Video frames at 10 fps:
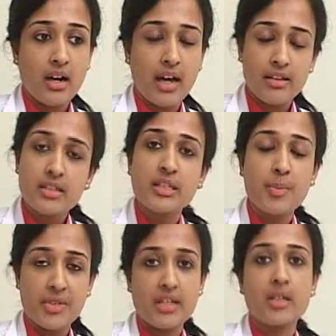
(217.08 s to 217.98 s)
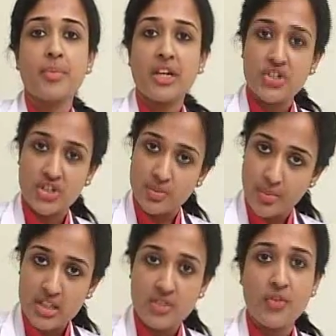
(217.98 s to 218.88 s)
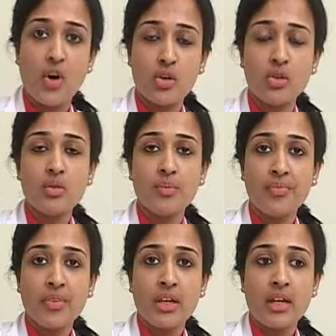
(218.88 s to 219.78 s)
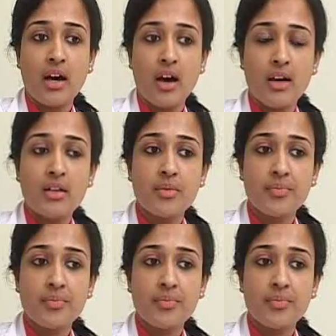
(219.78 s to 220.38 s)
Other tips that a patient must follow are